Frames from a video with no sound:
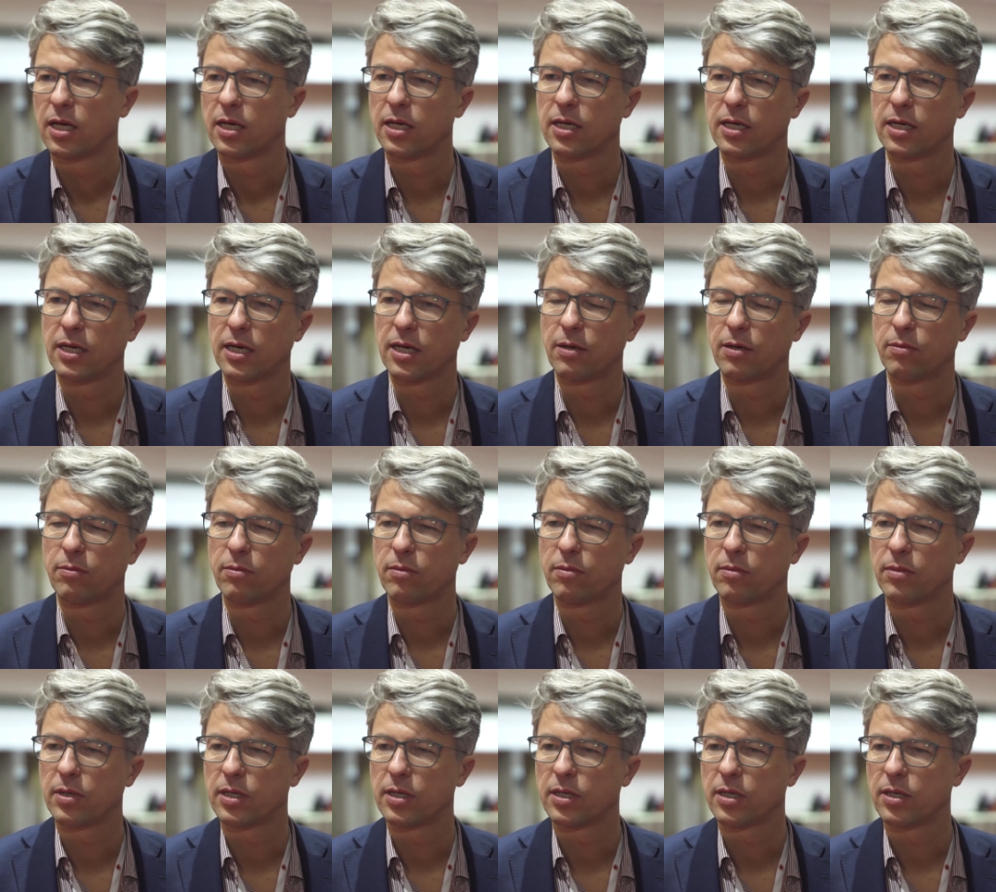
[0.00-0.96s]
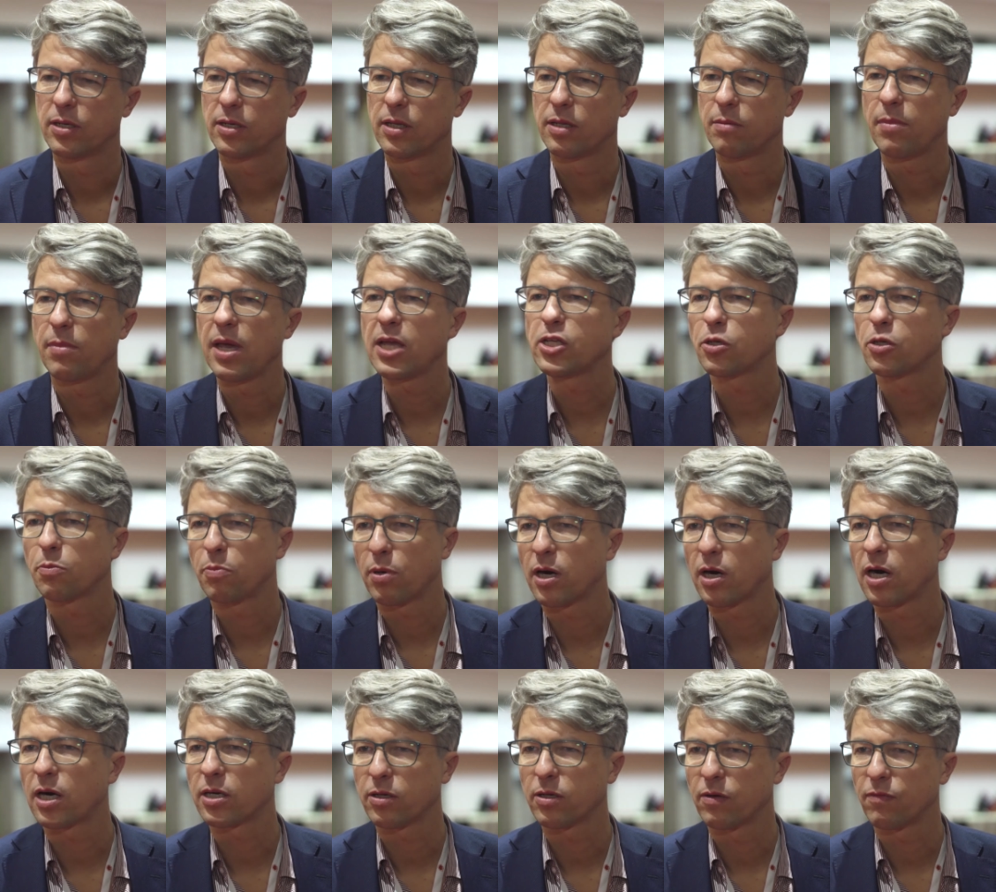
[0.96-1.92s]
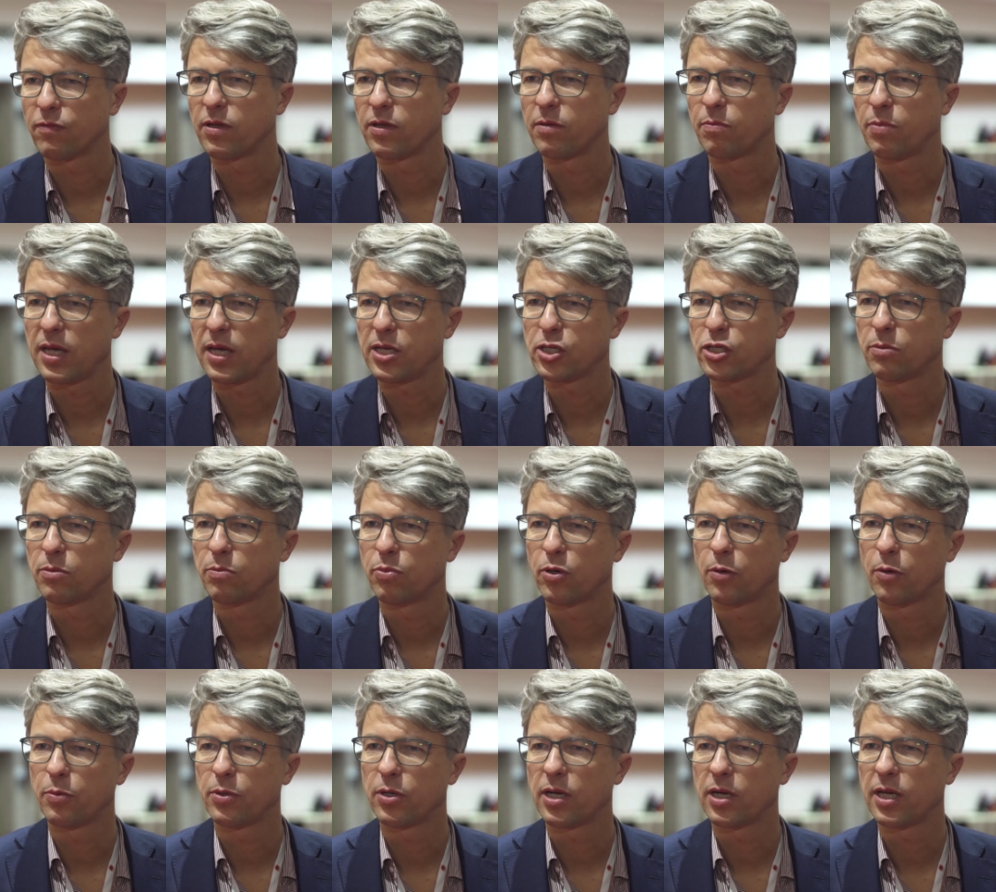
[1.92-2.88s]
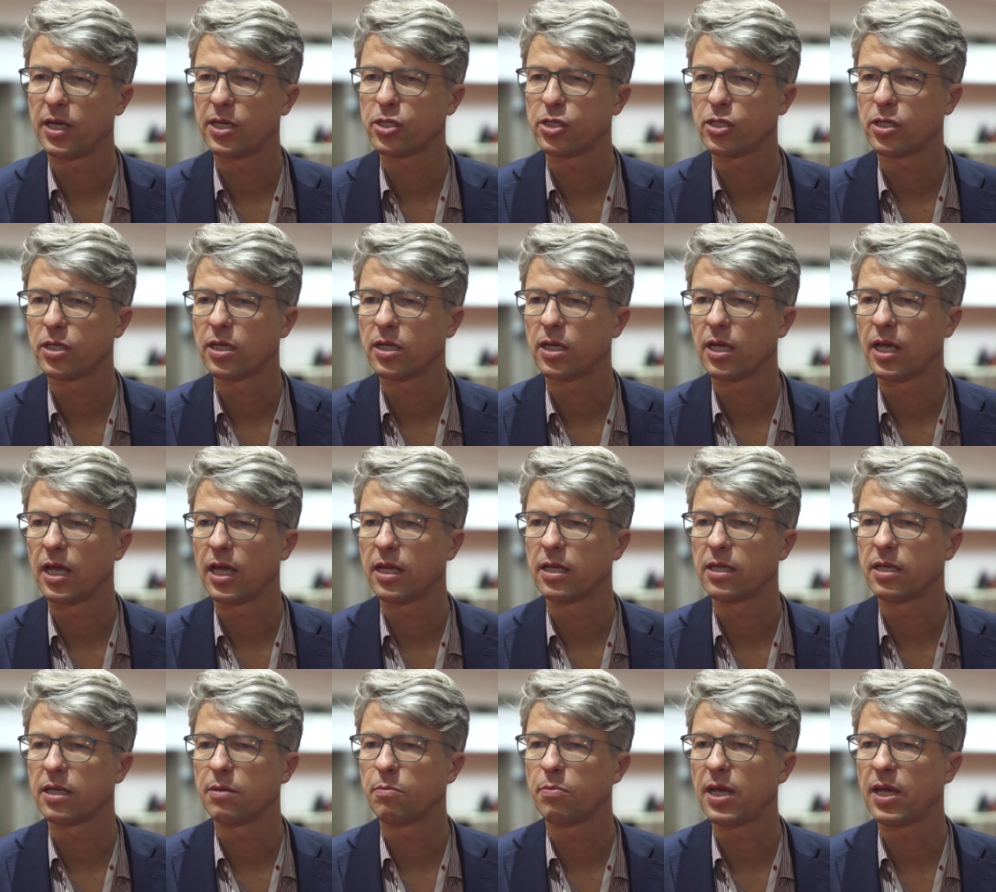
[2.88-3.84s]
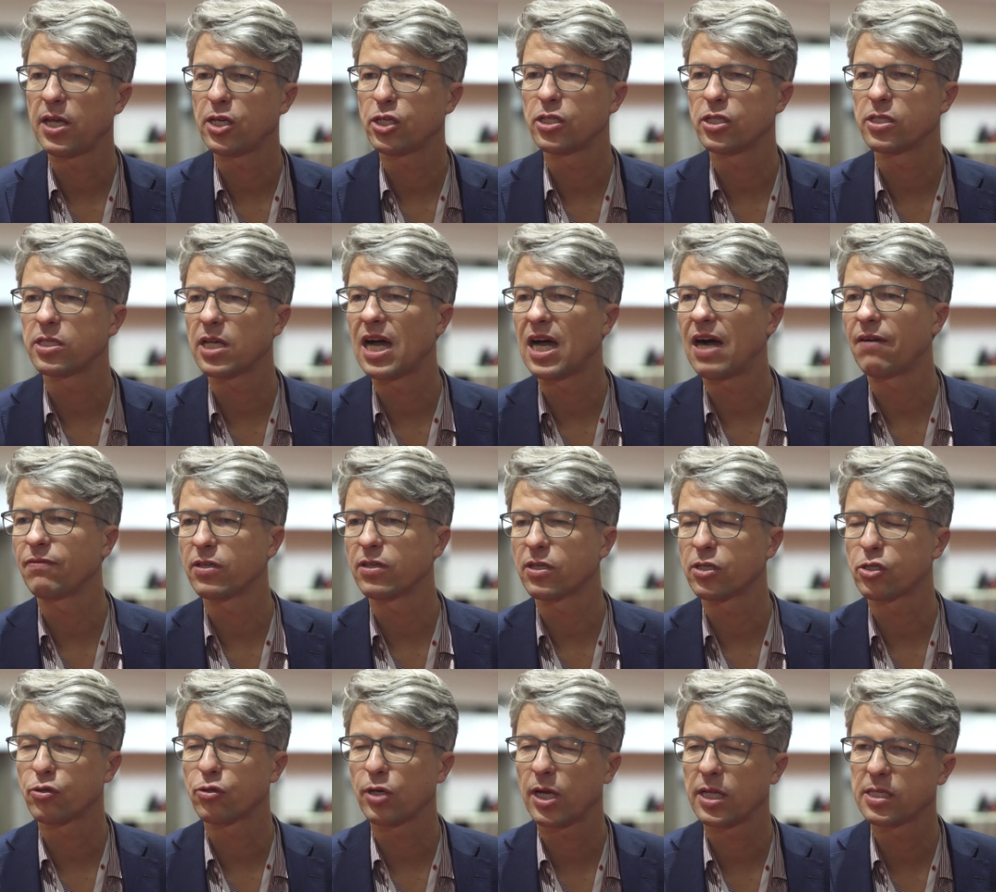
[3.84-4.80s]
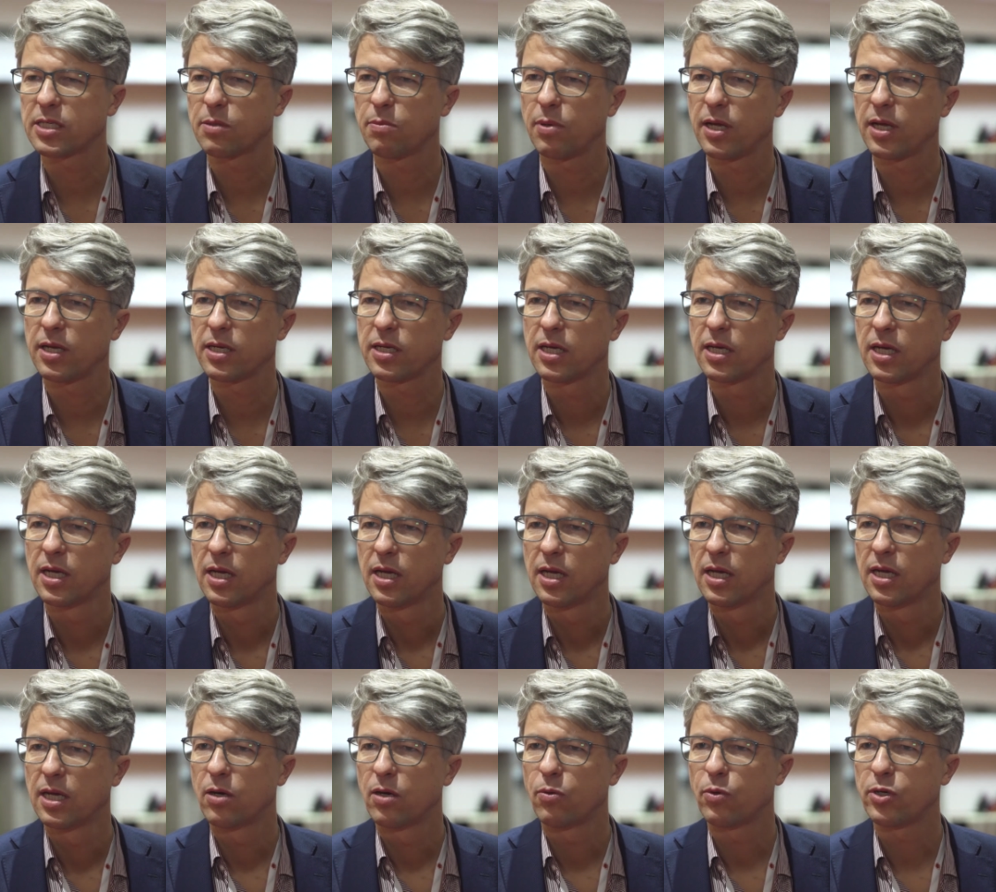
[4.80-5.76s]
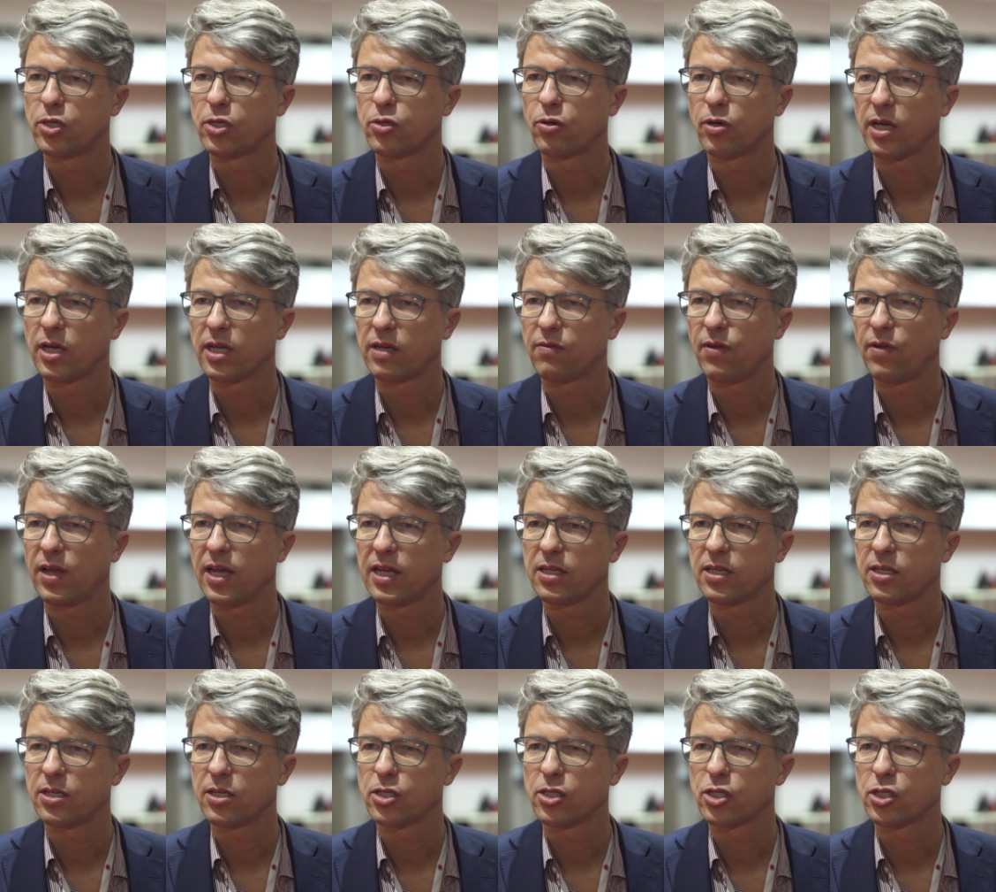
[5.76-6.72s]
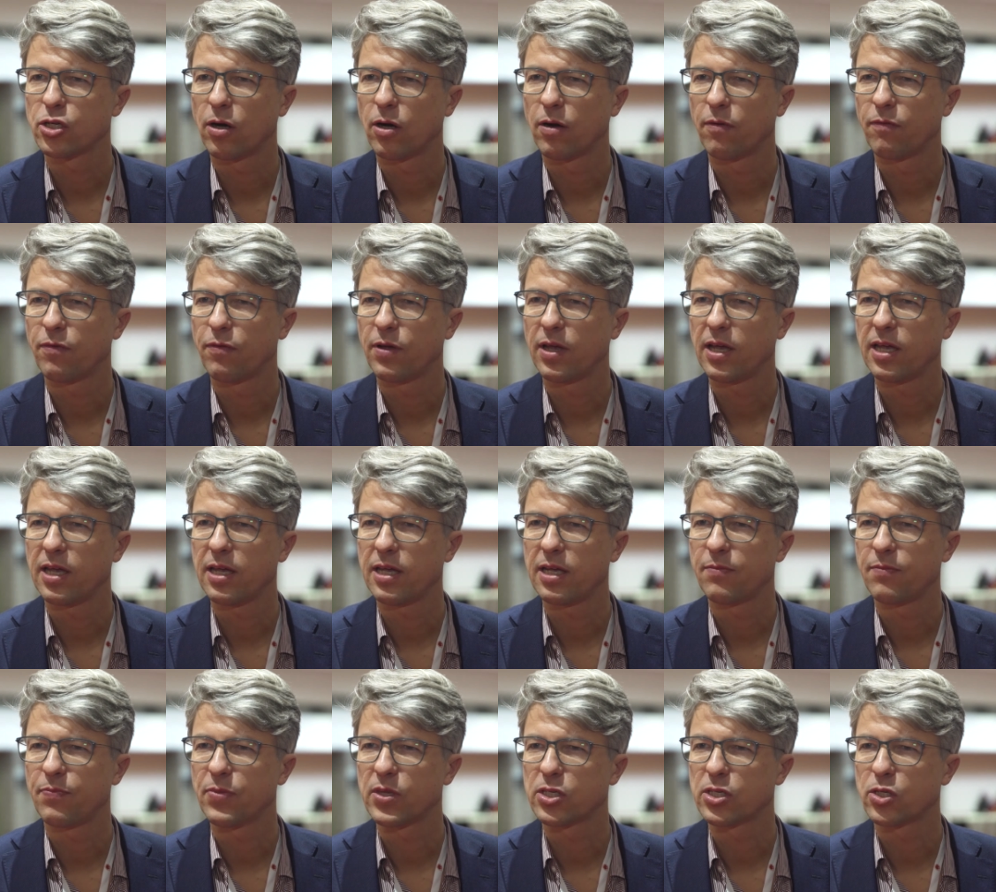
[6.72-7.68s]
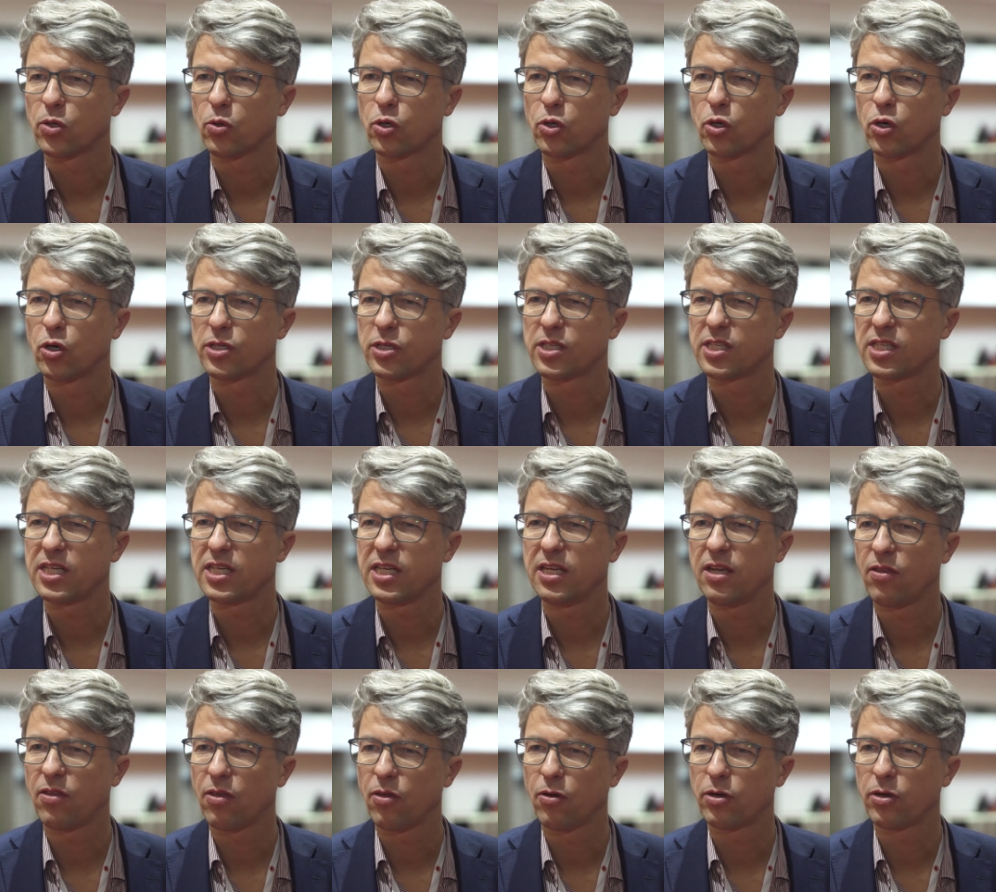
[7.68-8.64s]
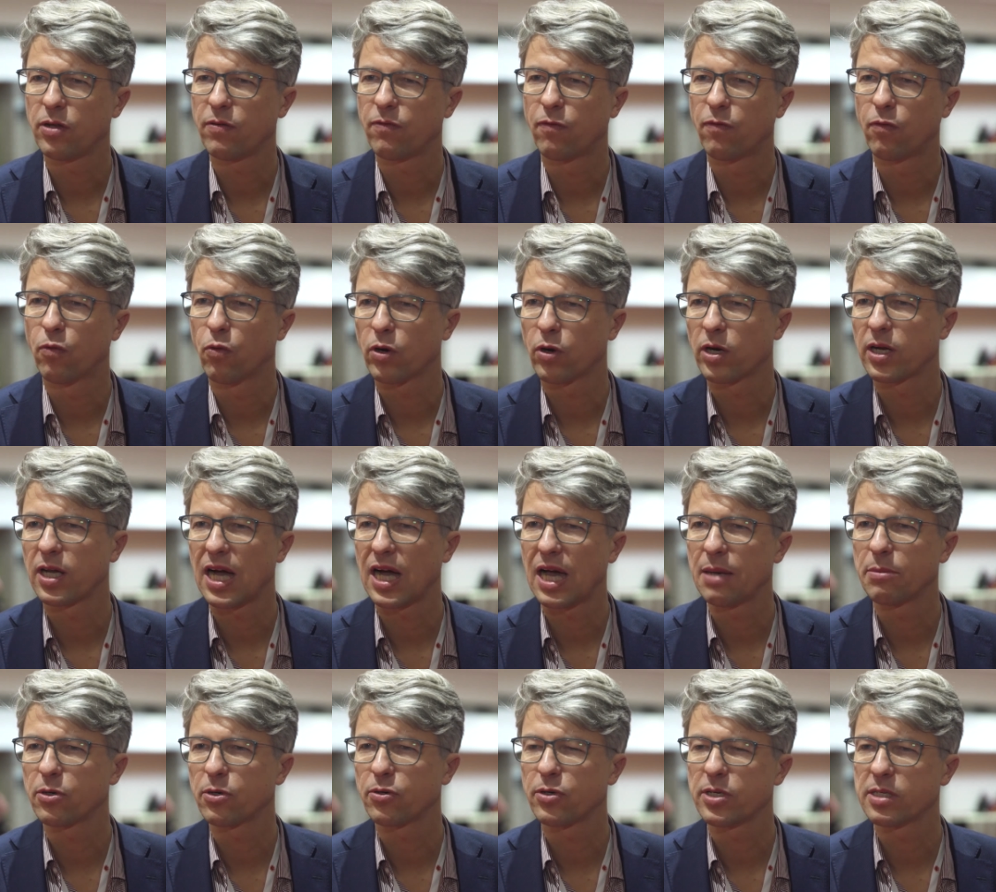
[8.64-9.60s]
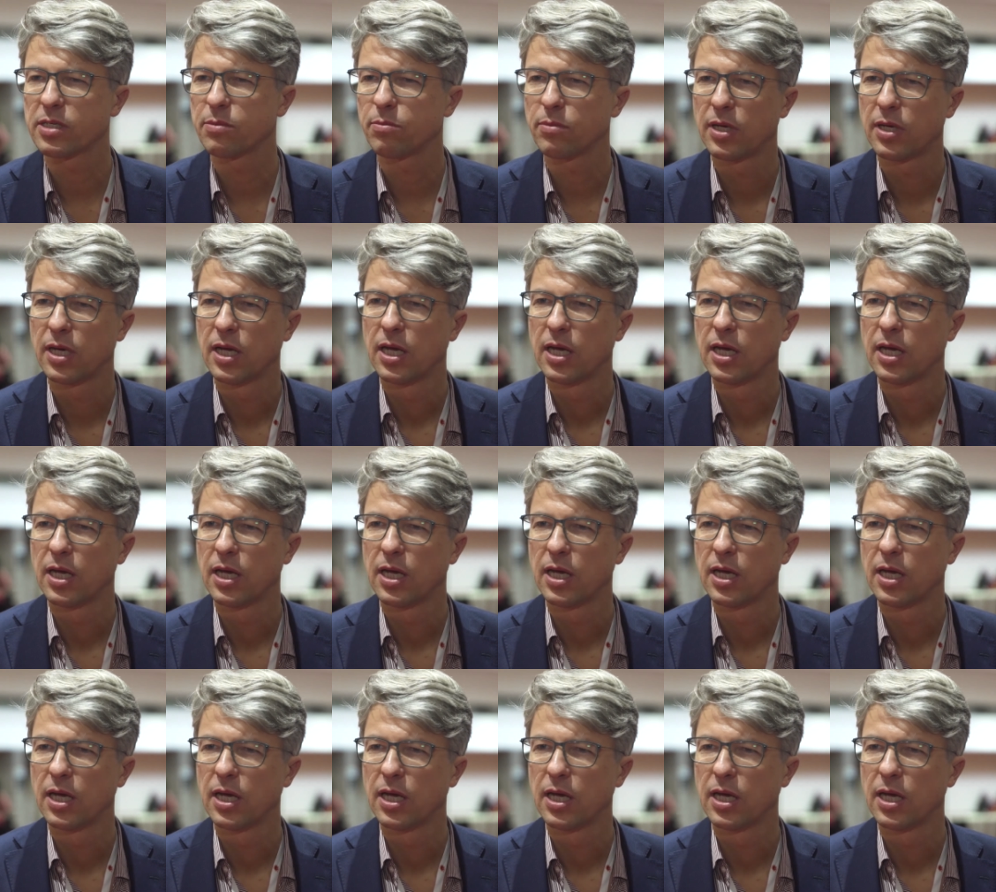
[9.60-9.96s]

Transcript: um, uh, the major part of the patient population. And in patients after transplant, we took advantage of a so-called C D thirty-four chimerism